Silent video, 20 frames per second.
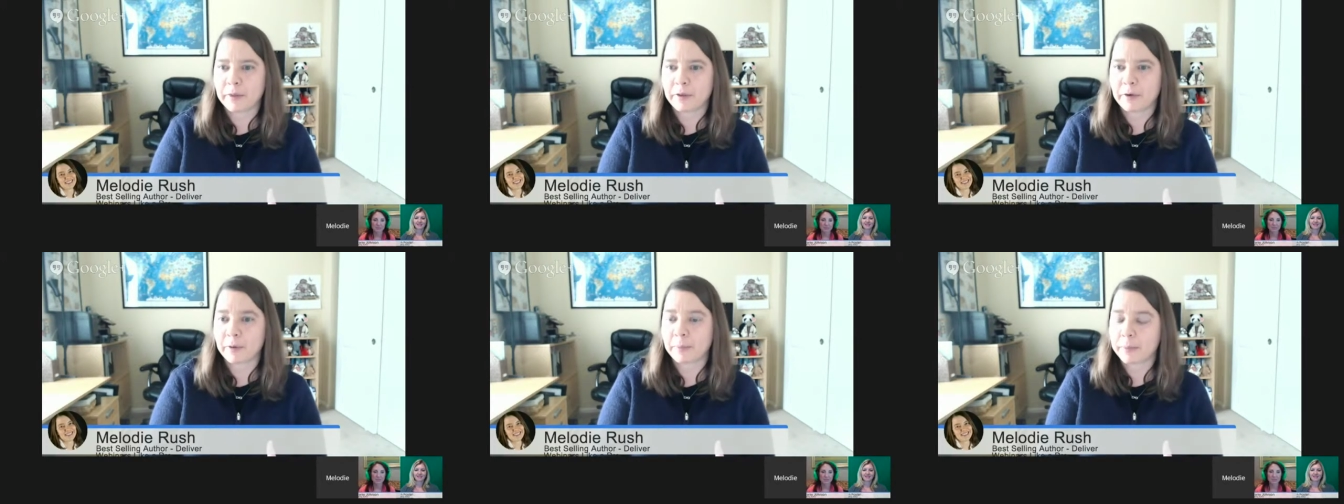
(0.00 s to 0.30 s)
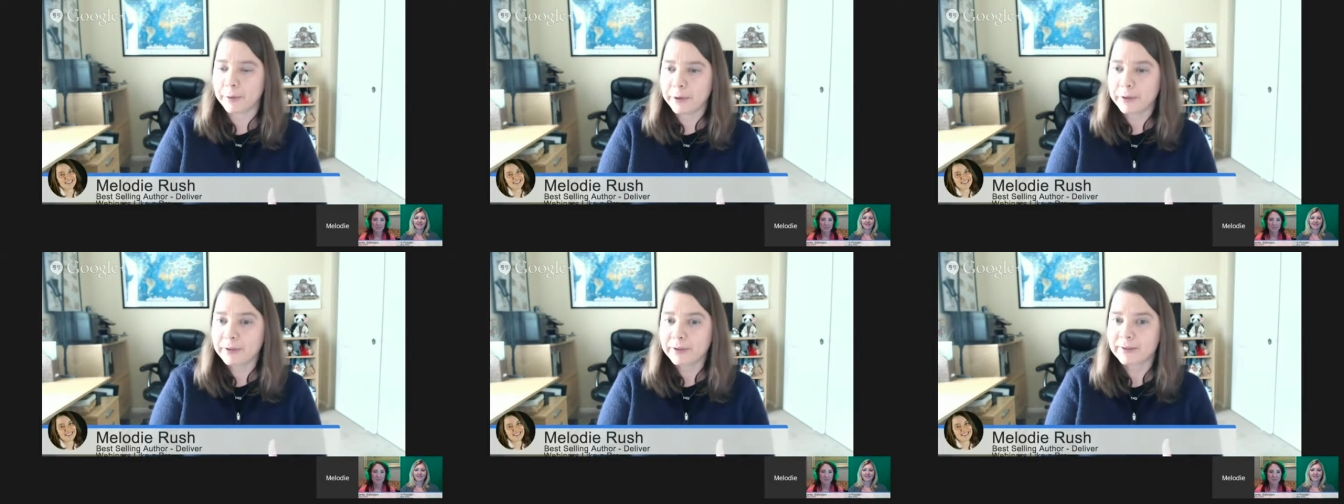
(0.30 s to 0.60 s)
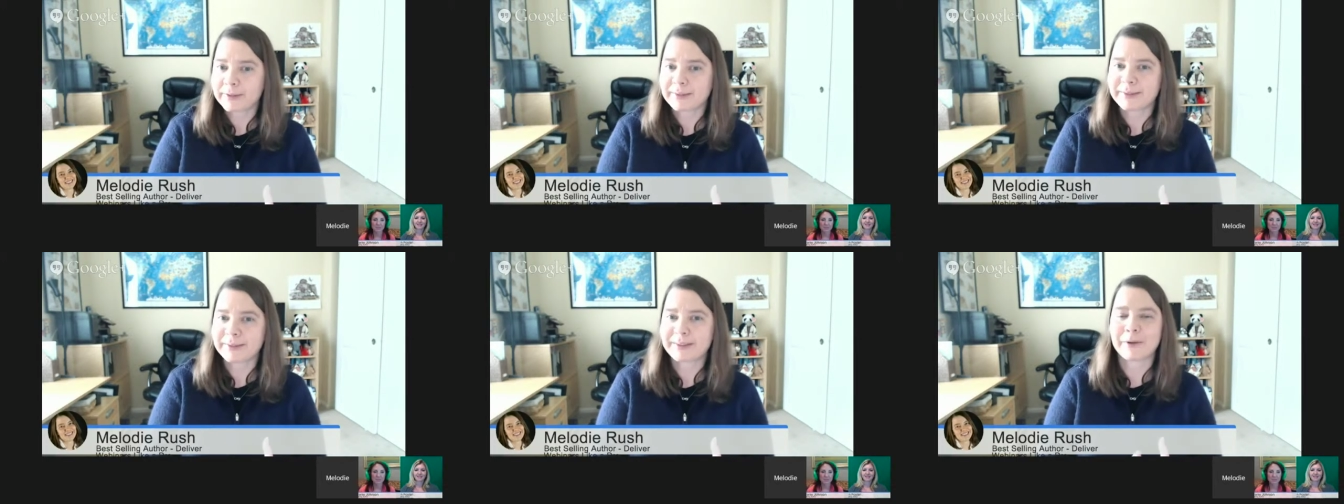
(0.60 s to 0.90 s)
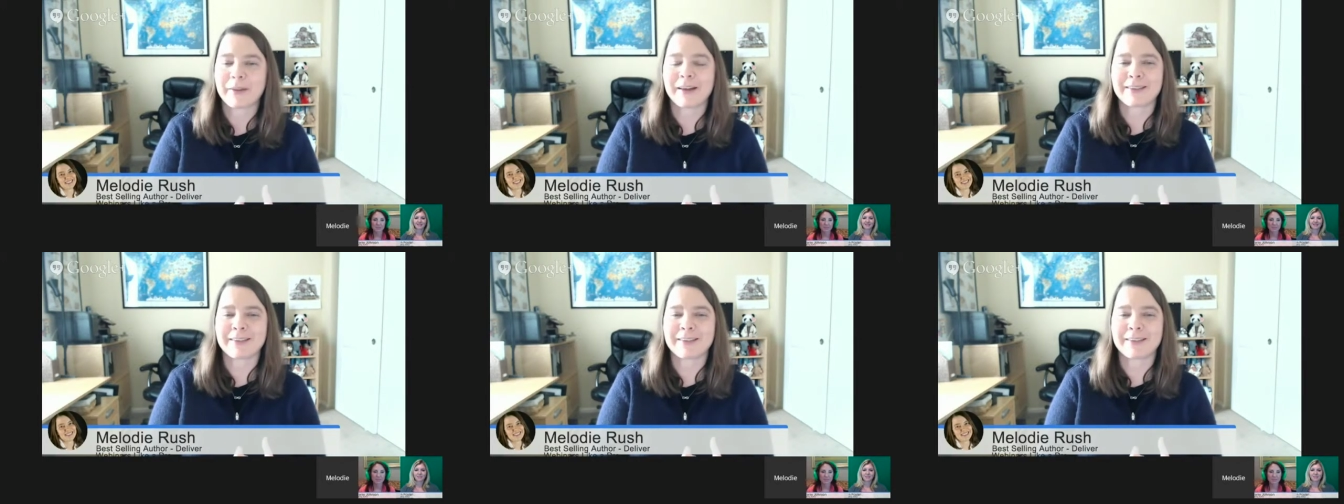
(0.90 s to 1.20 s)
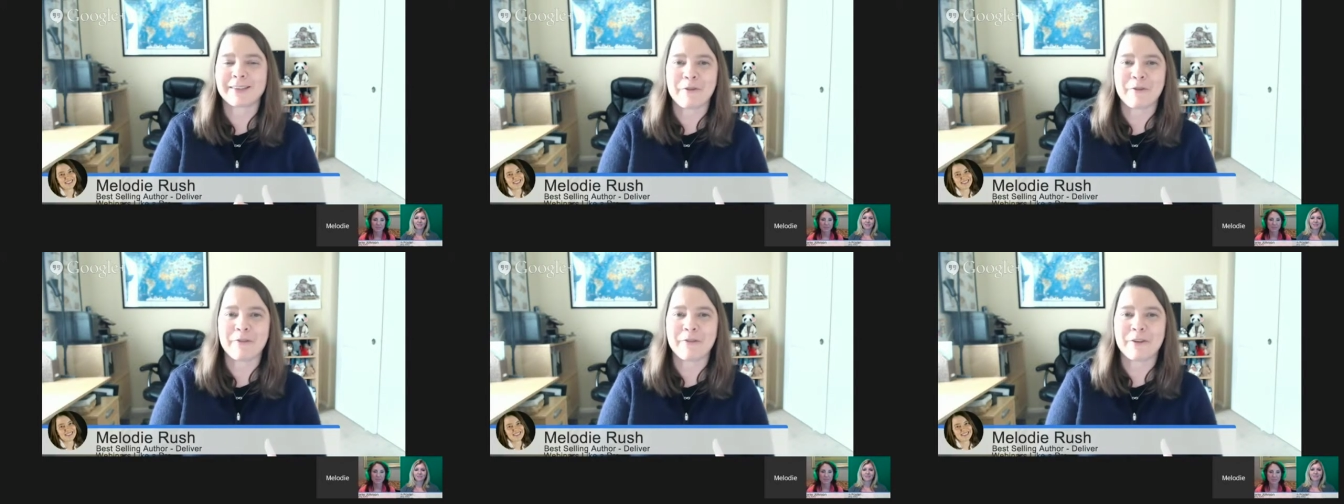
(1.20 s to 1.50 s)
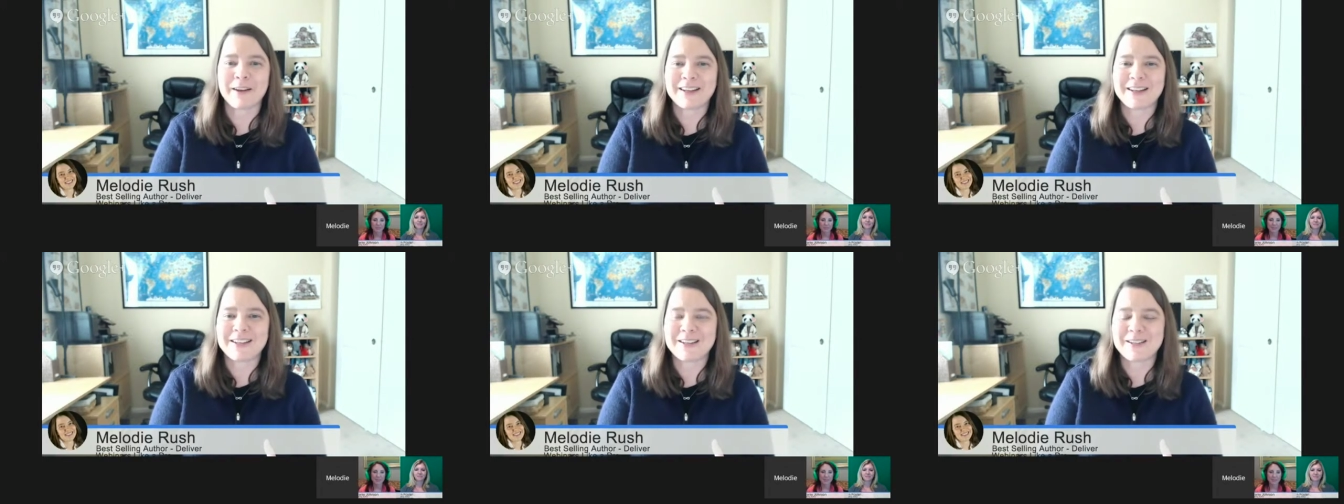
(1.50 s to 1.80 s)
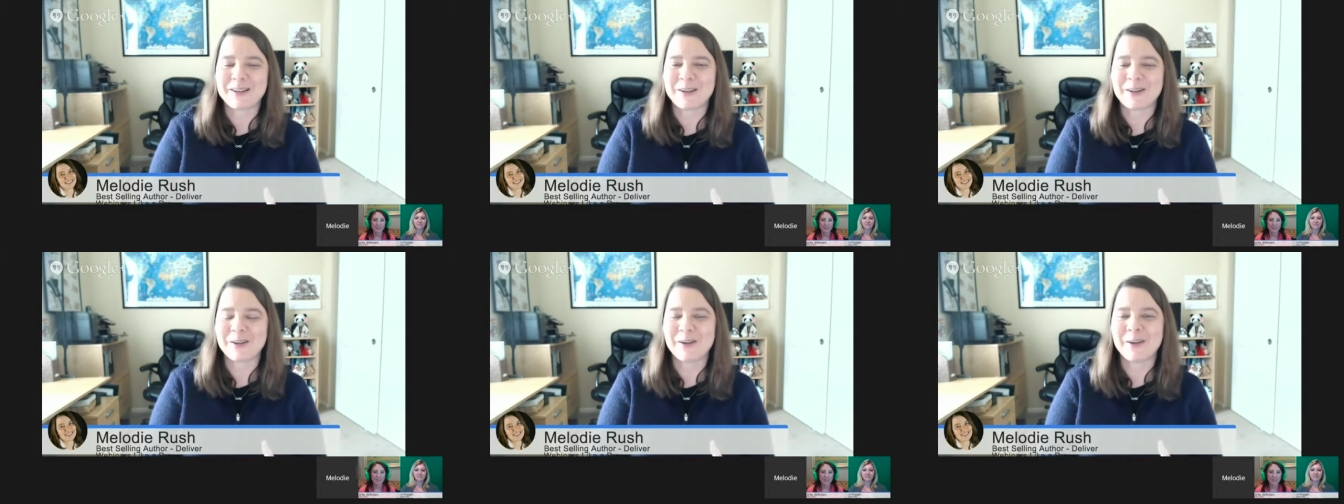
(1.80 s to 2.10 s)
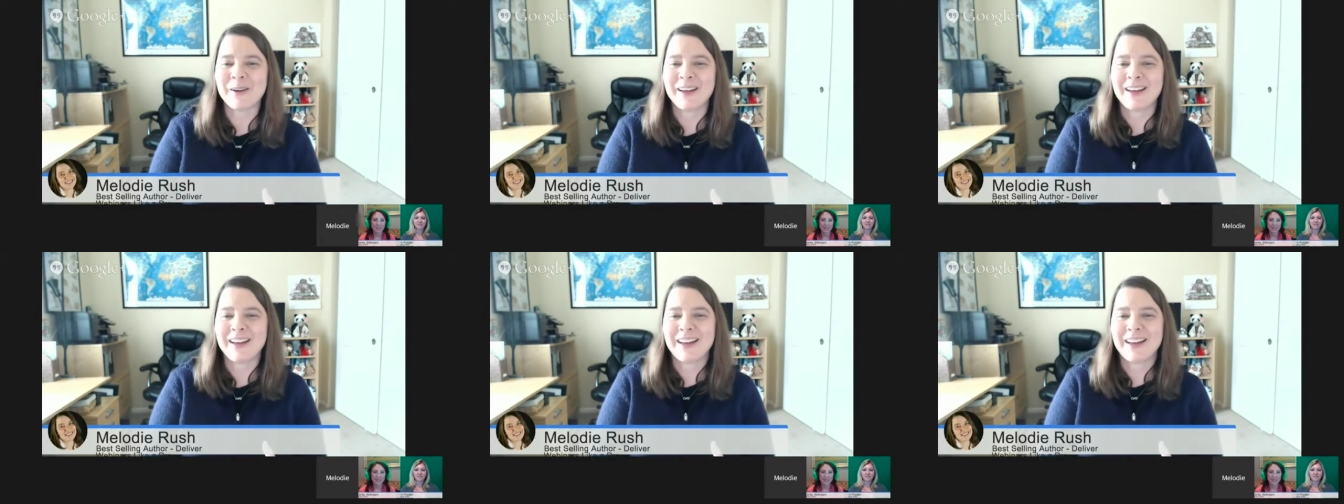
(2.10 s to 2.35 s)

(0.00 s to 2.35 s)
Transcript: their books, so that's kind of fun too.